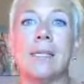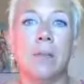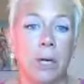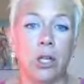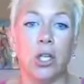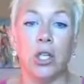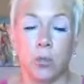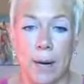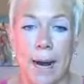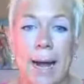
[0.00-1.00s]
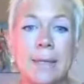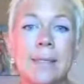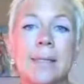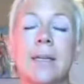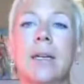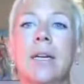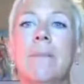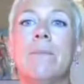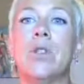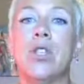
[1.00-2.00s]
to be good grass,
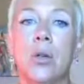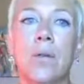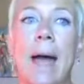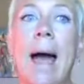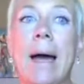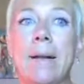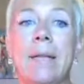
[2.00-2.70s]
do that.